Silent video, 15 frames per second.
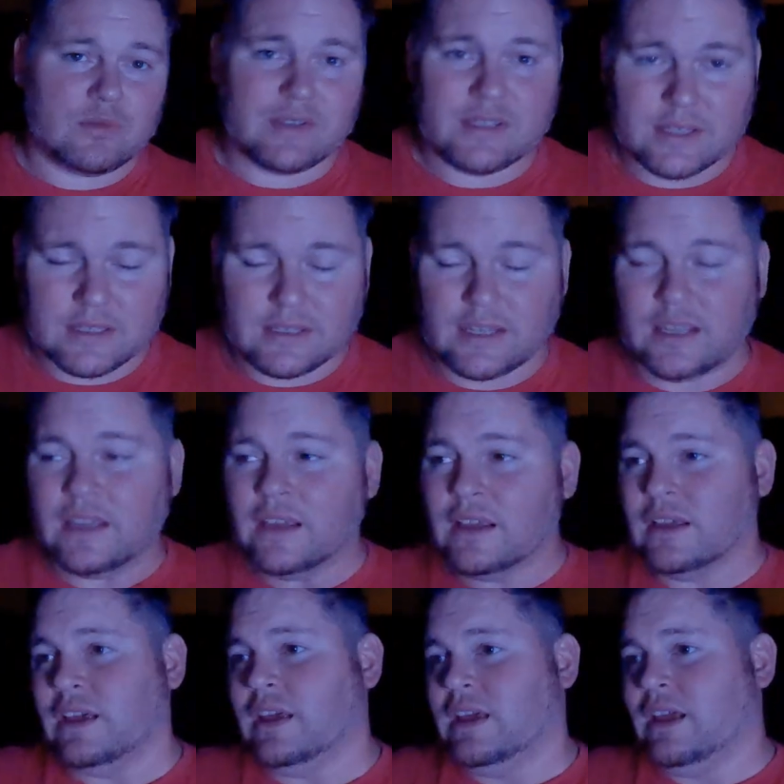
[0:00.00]
360,
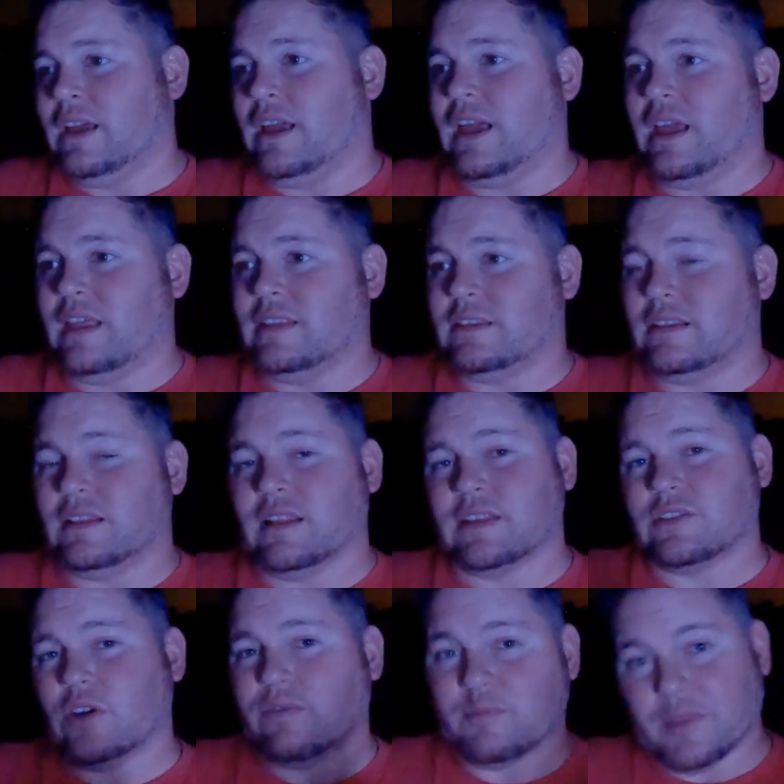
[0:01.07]
and let's go